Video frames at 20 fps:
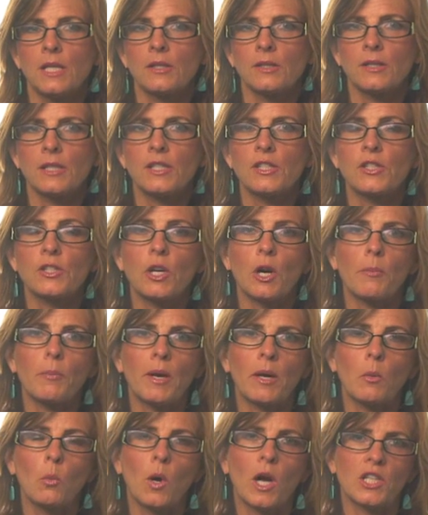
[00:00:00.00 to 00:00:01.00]
So let's start
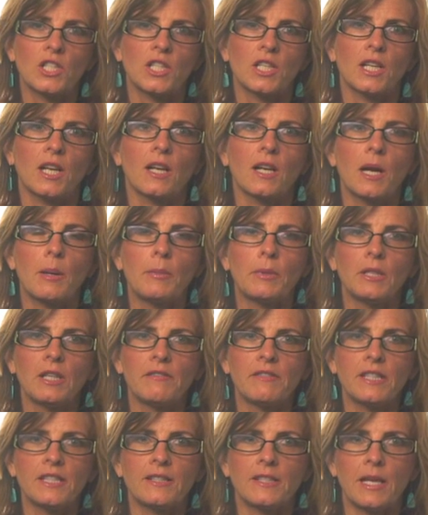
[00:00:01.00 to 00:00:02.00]
by watching a couple
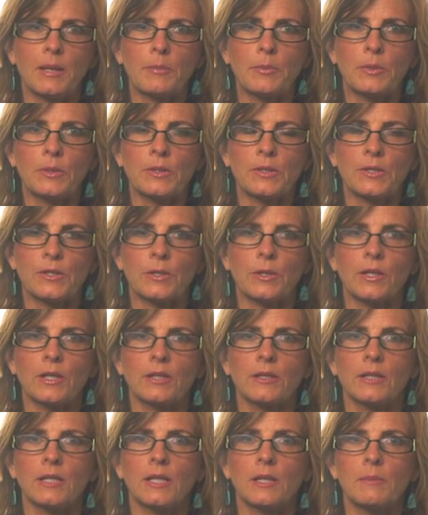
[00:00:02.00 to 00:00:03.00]
of examples, or
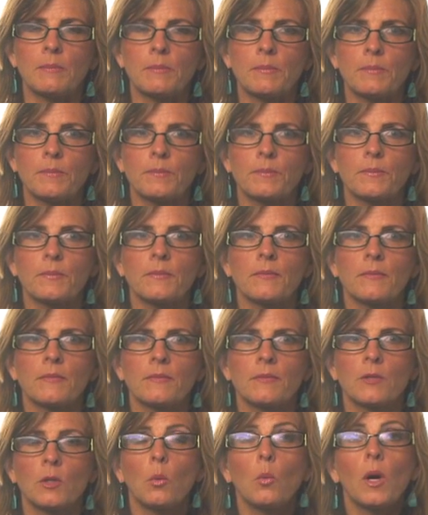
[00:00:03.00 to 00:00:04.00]
um,
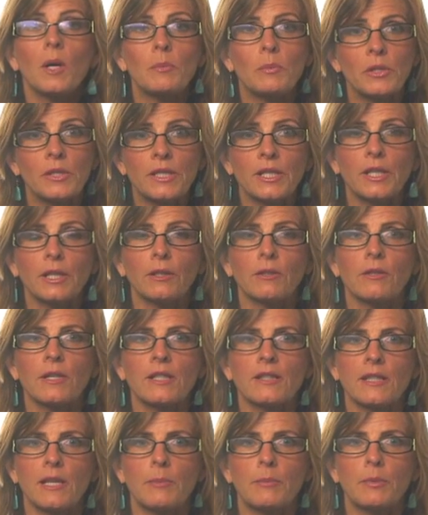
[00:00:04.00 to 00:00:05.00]
one particular
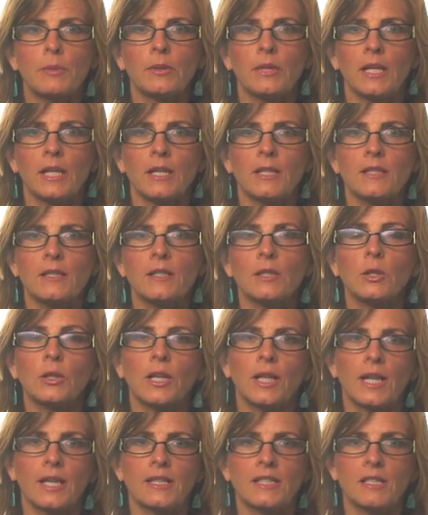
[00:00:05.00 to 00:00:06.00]
example, and
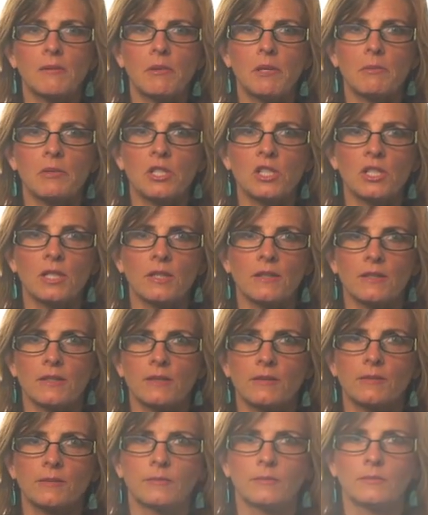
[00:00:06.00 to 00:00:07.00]
looking at some images.